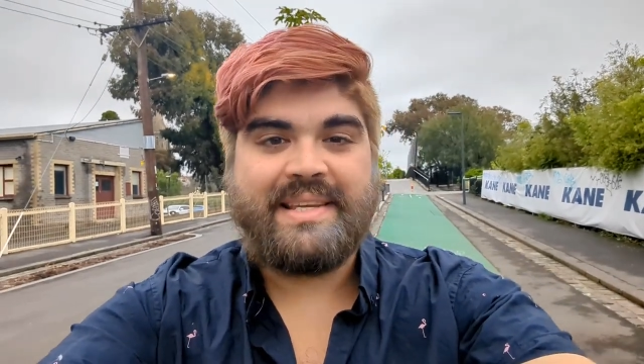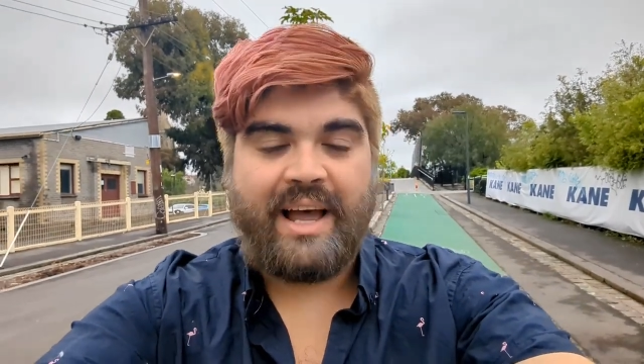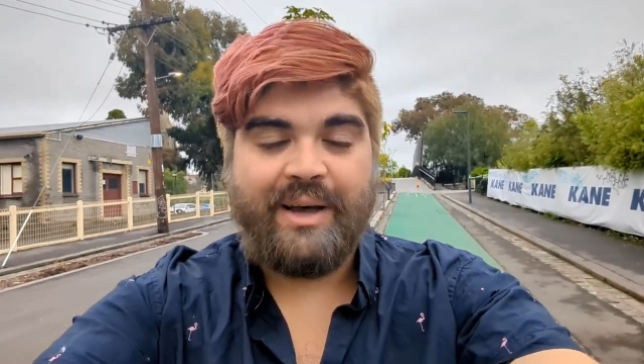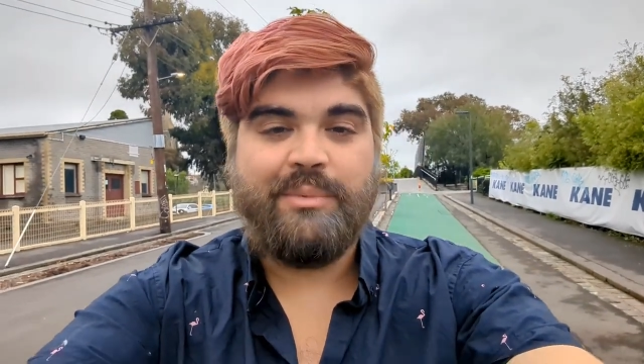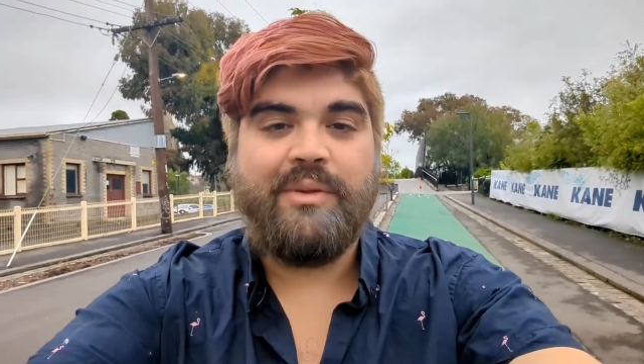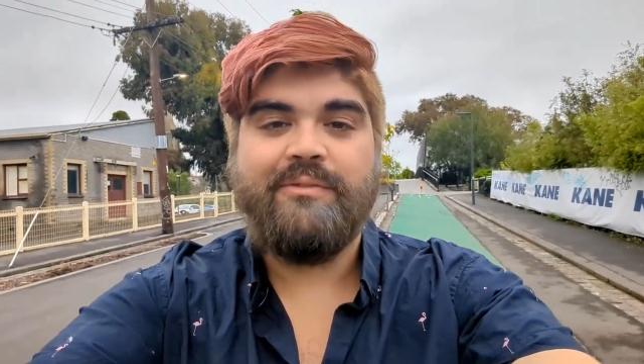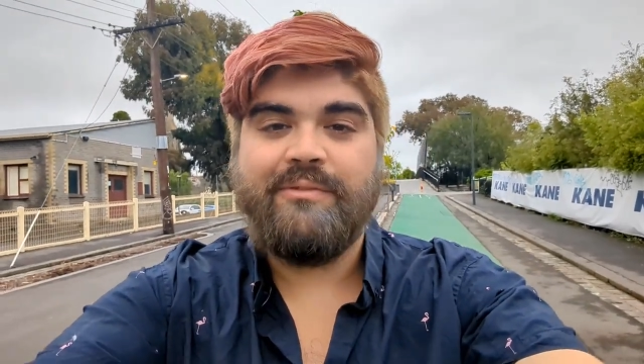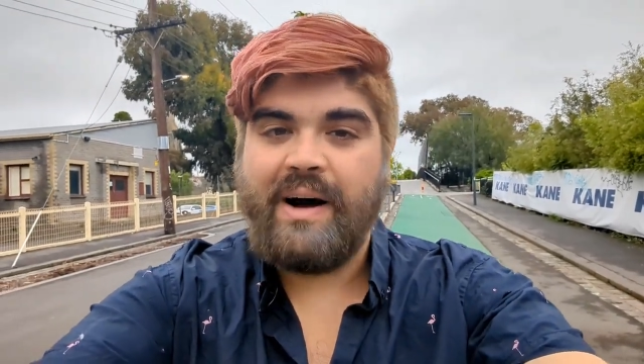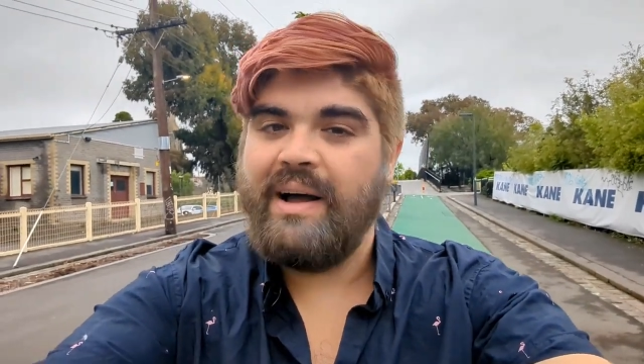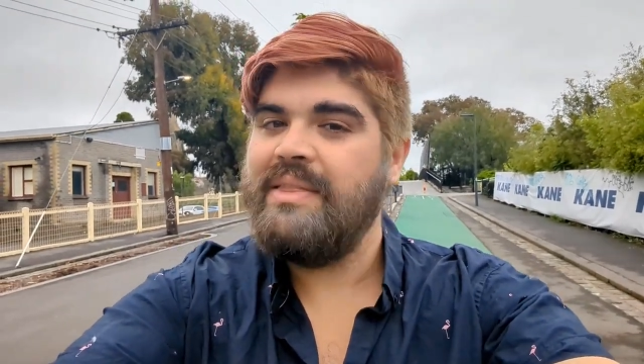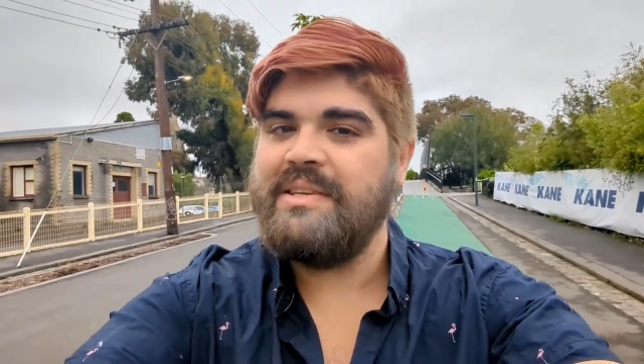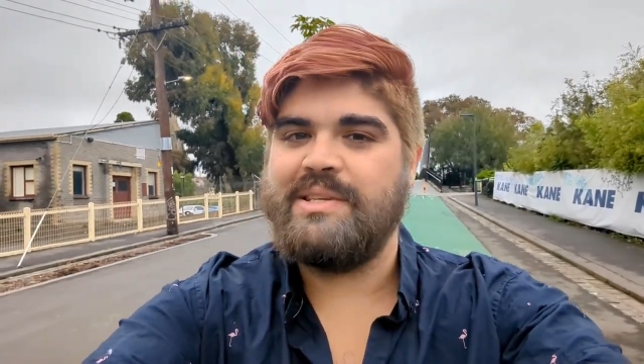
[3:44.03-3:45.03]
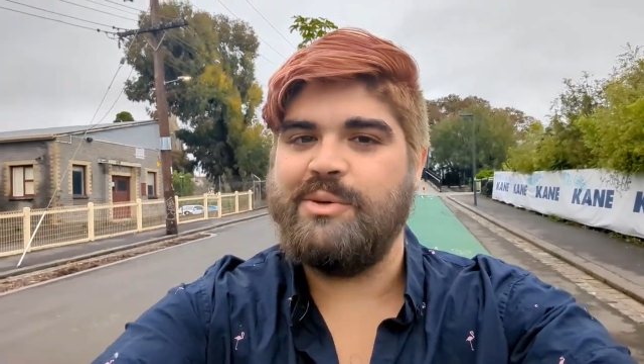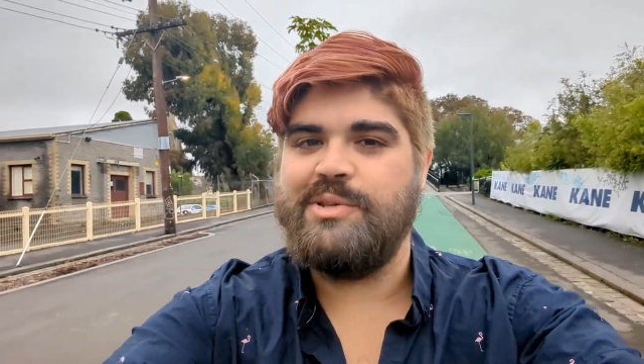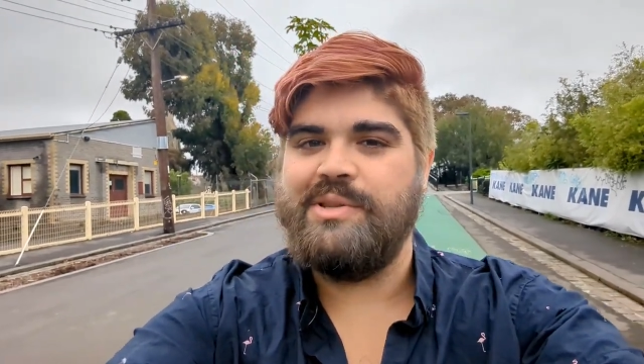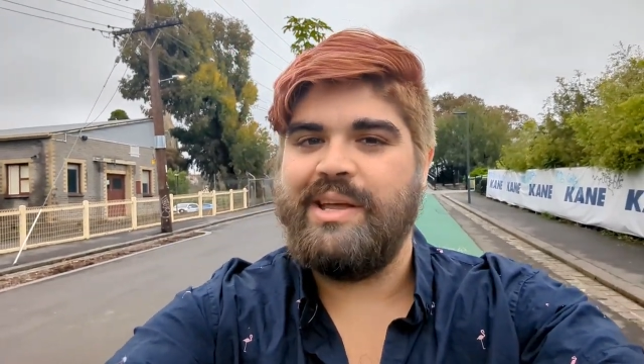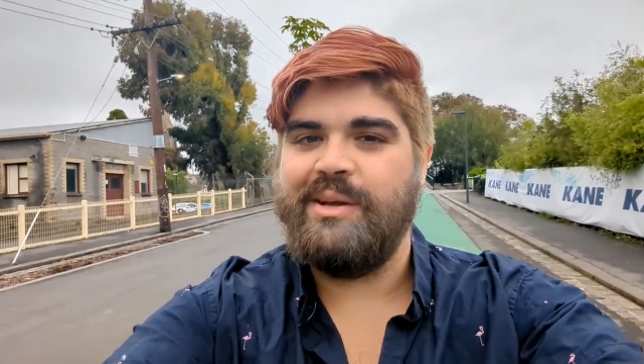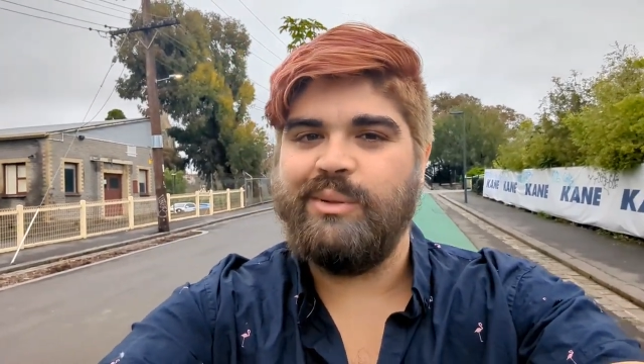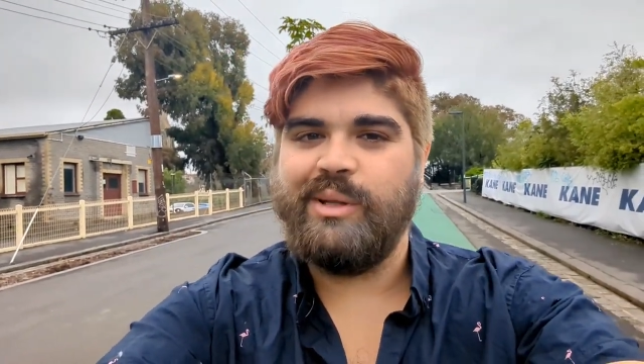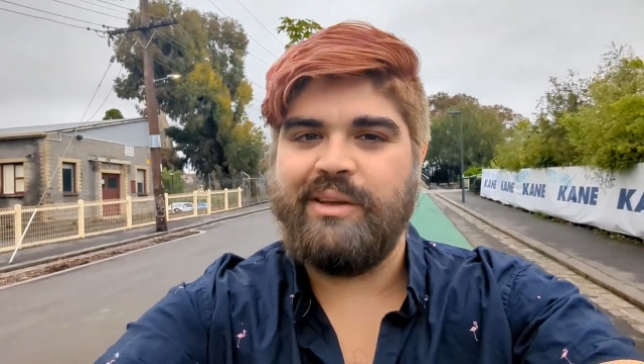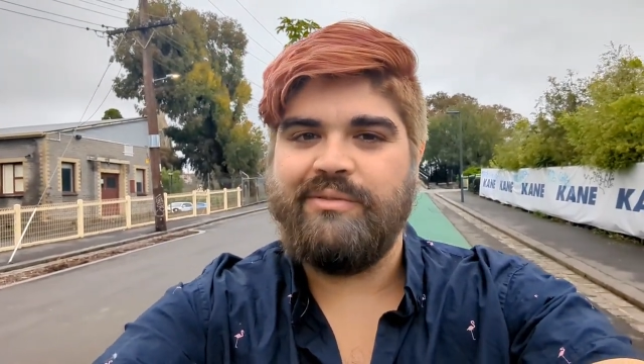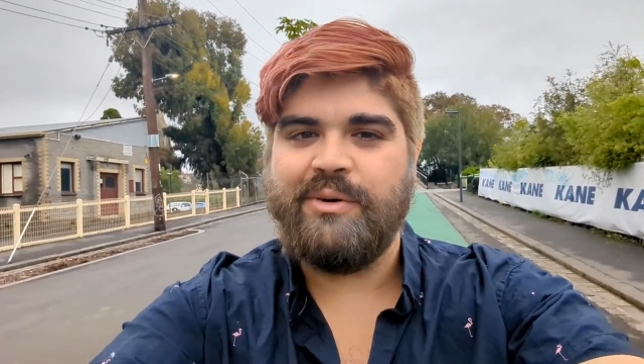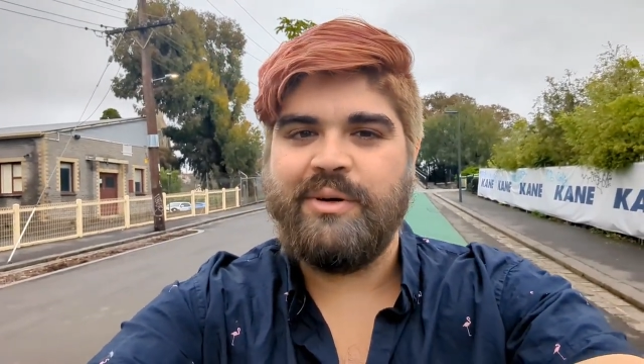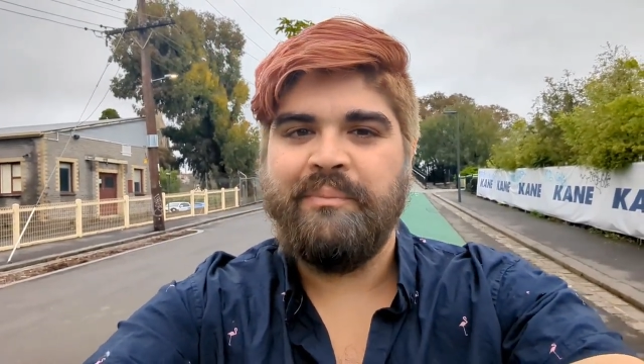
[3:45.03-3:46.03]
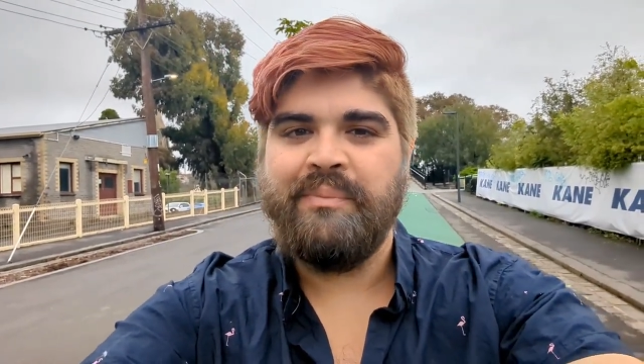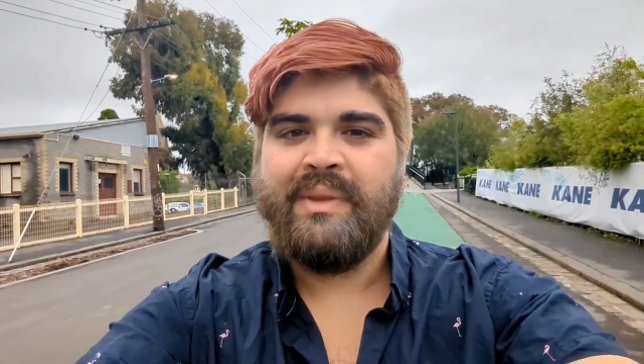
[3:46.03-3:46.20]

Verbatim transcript: helped find the solution that you're looking for.